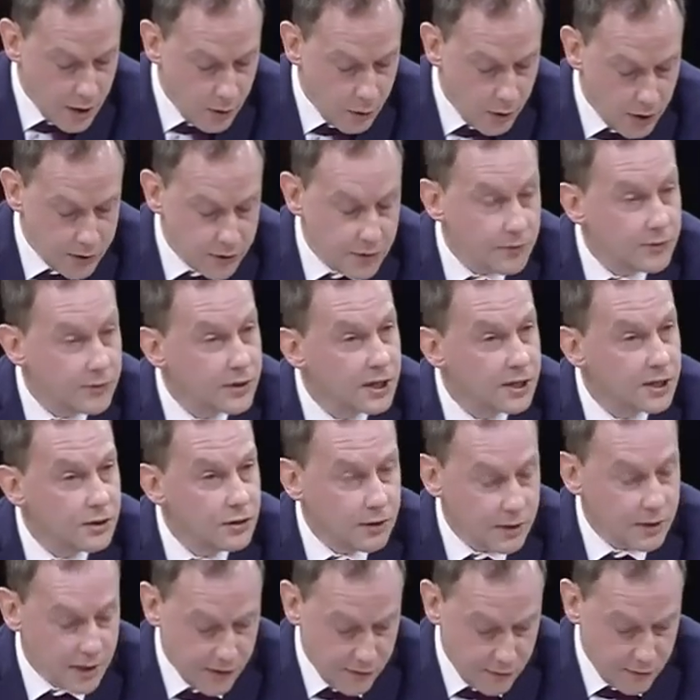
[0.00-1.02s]
What do you think
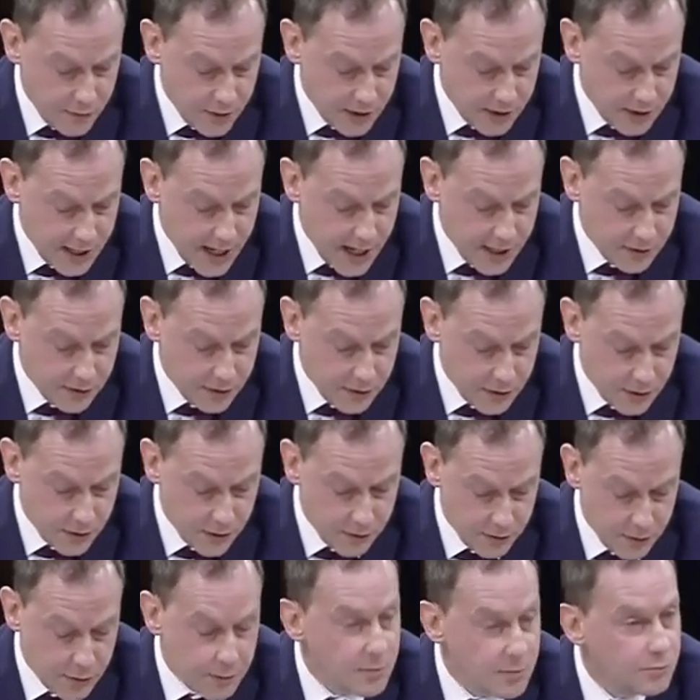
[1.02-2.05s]
your government can
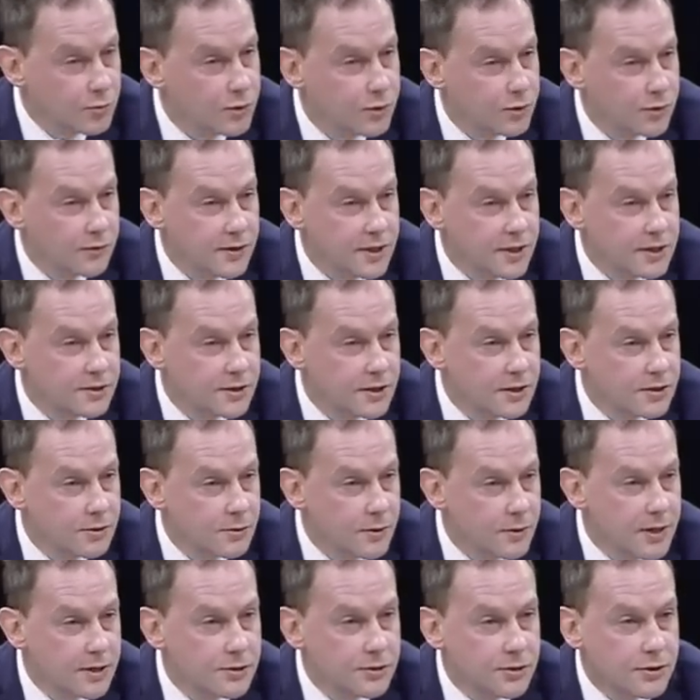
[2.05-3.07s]
do to improve this
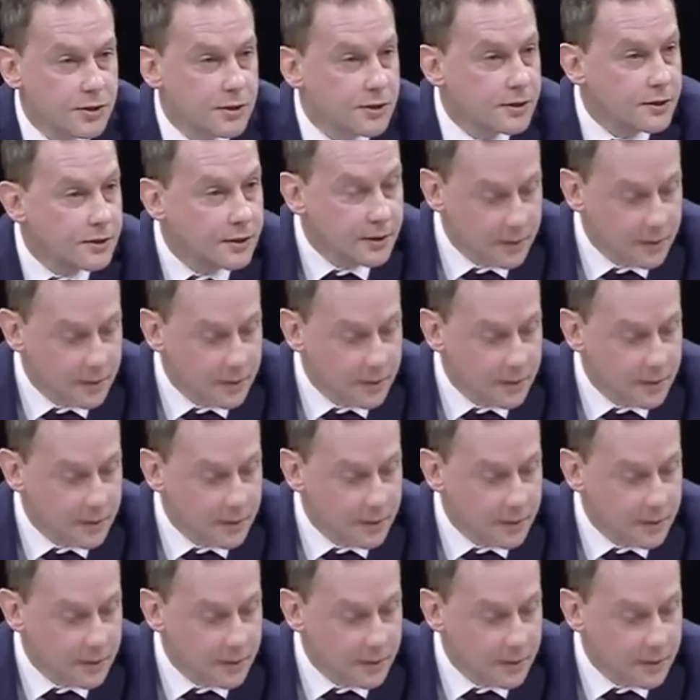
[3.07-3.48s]
situation?